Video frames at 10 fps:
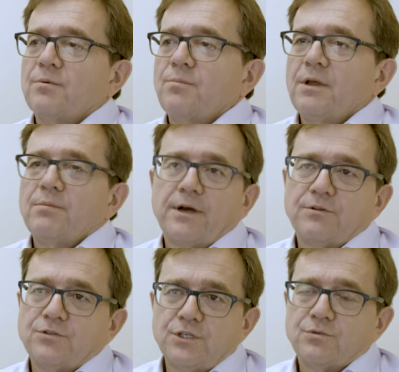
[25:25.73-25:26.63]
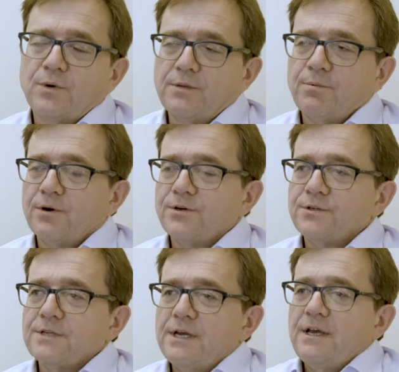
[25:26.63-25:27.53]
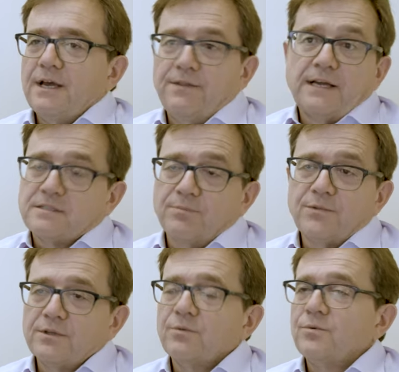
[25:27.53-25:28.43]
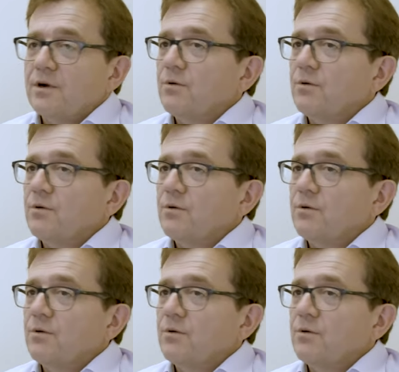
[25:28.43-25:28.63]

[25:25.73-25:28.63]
that have been made by other G20 partners. And that's something that we